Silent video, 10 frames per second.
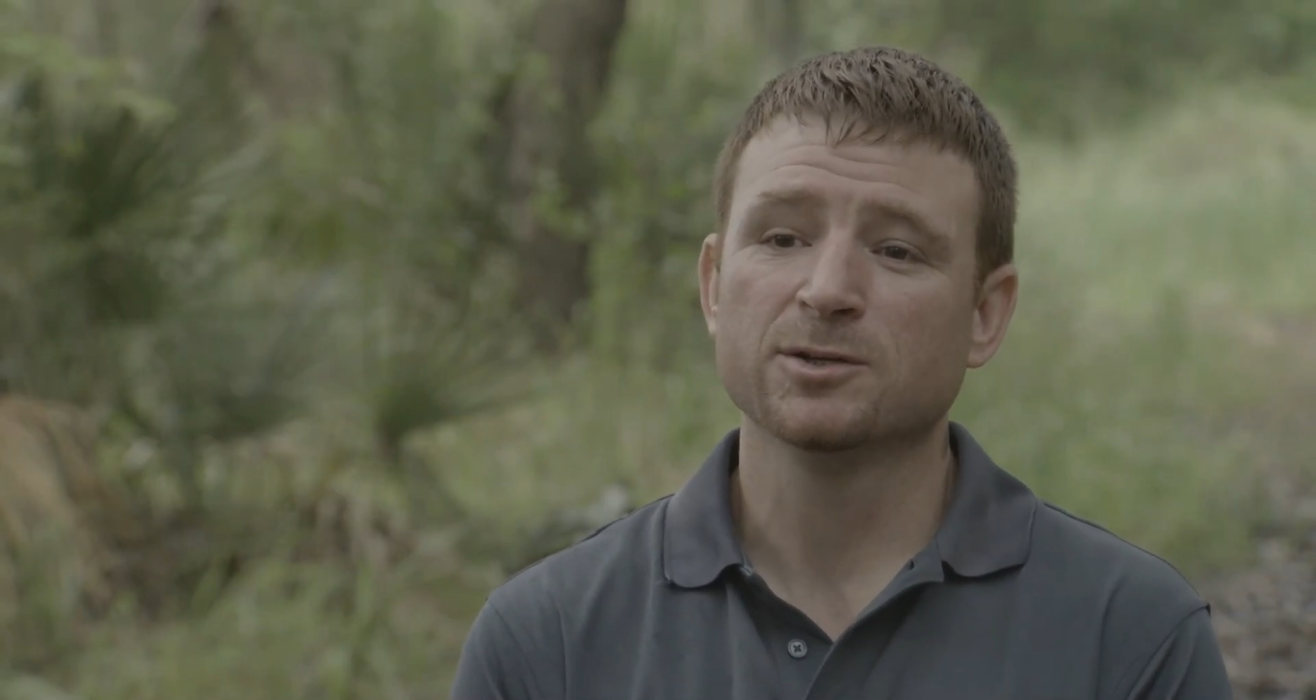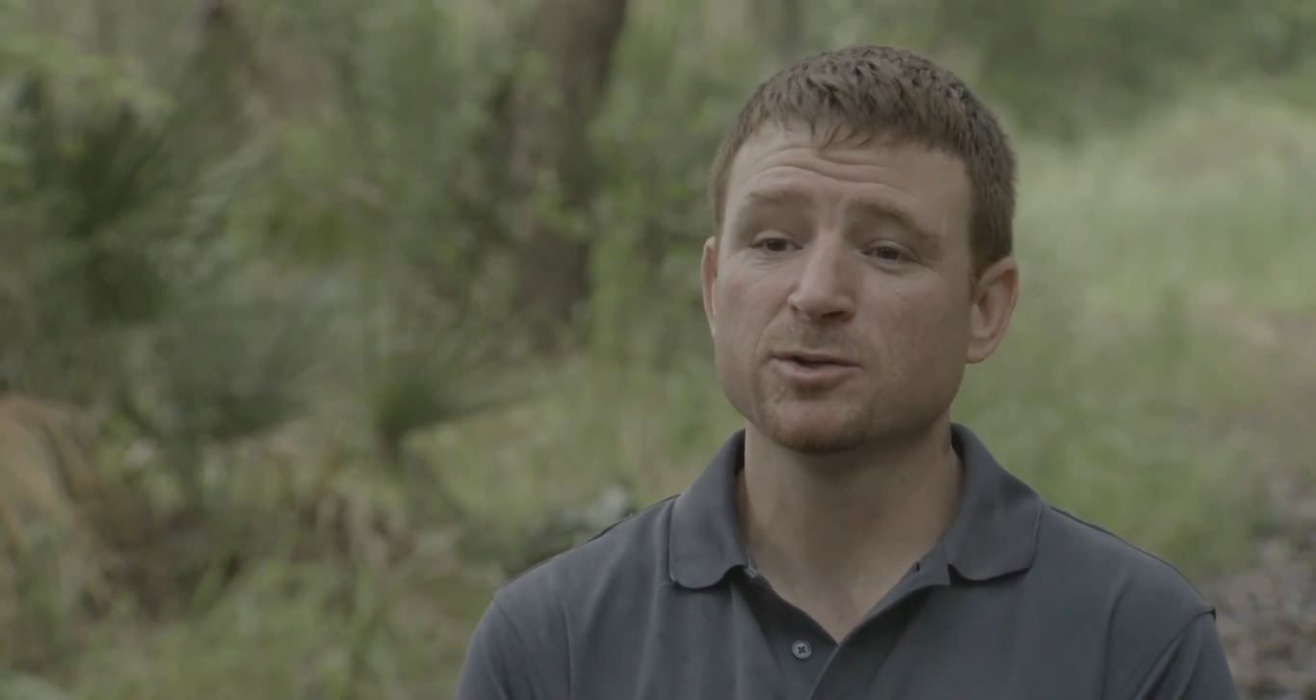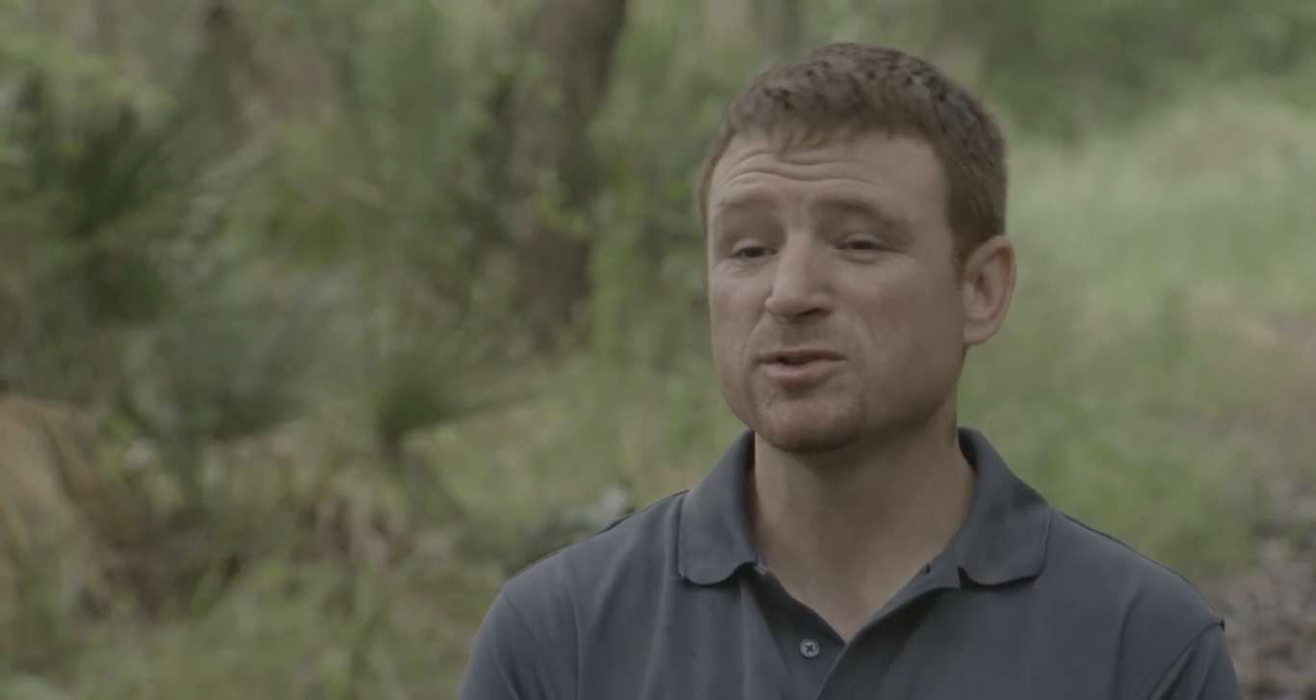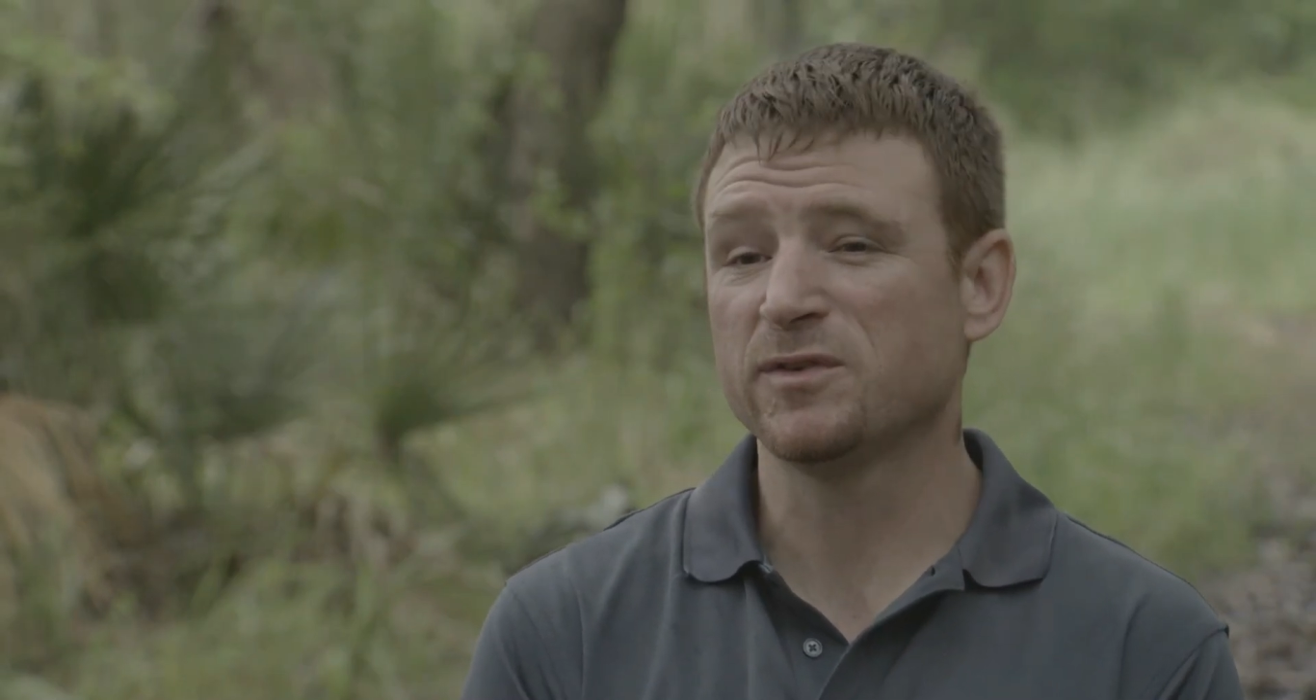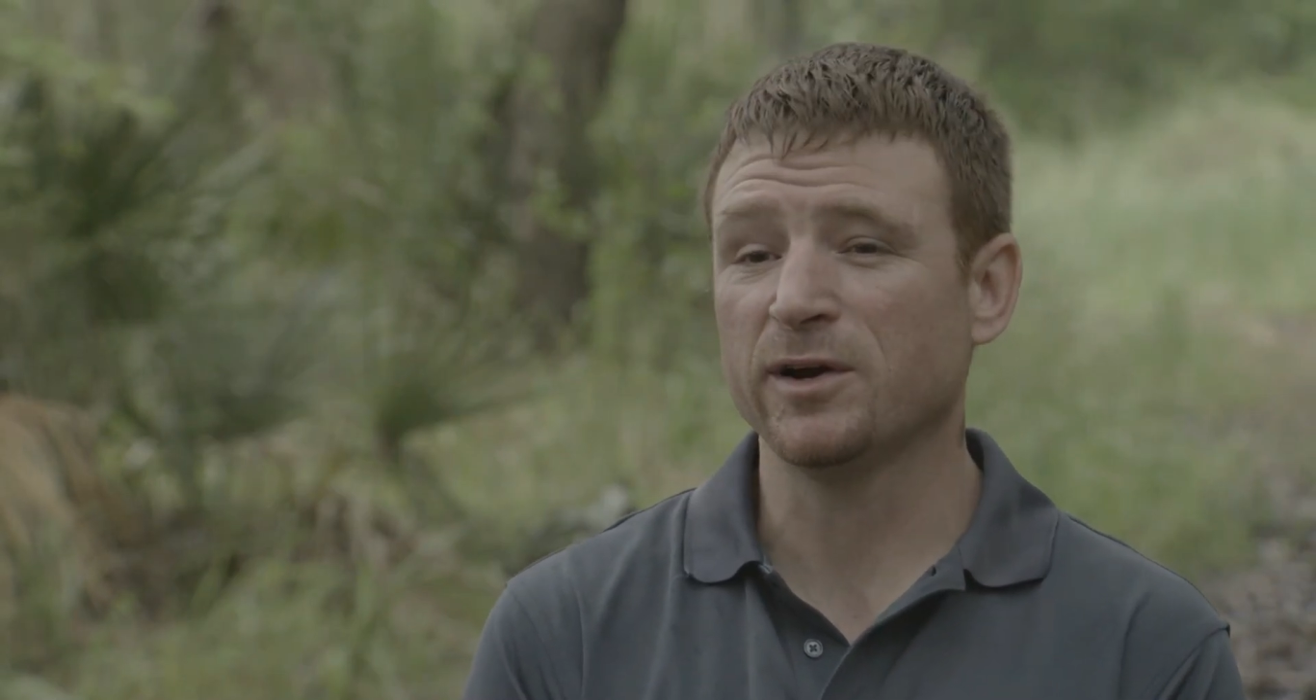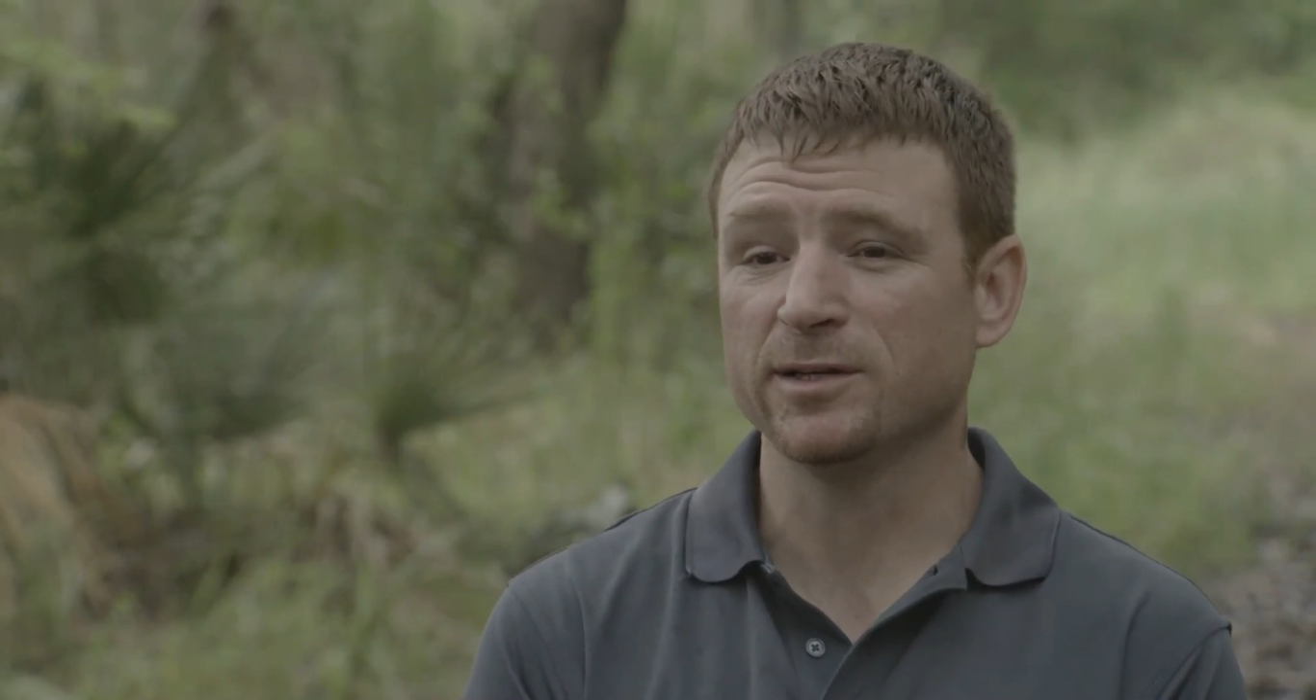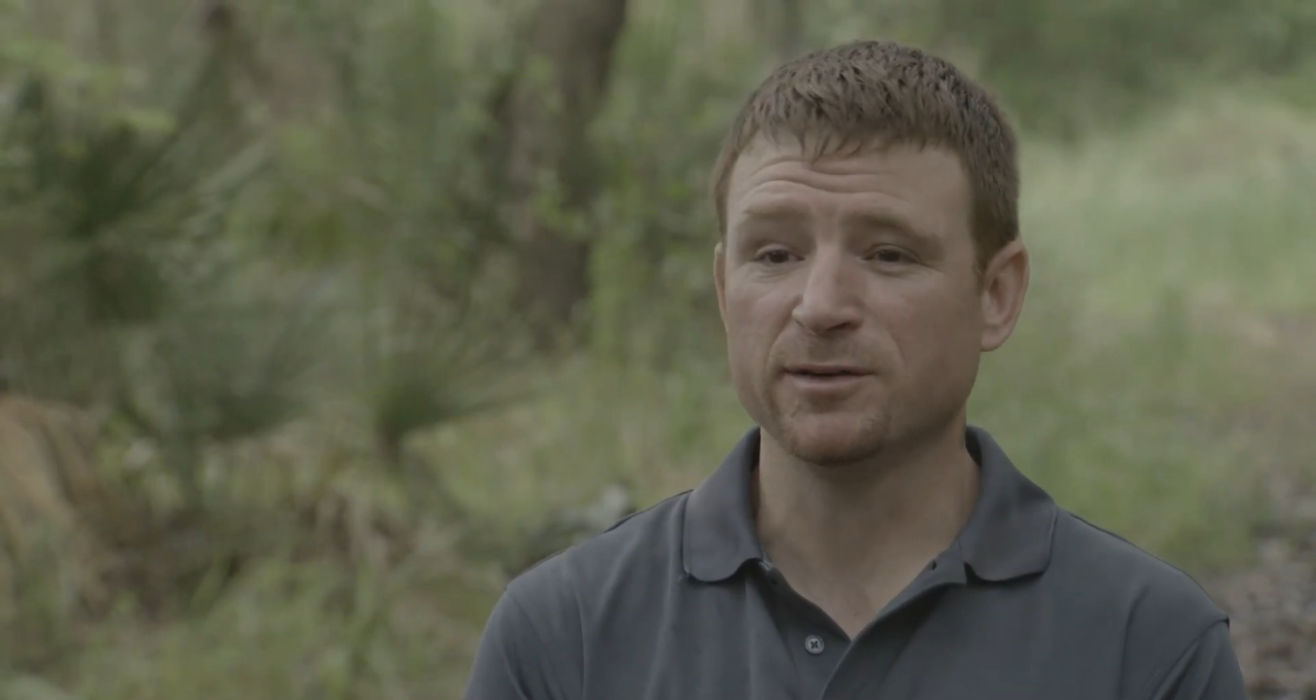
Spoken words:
So this is very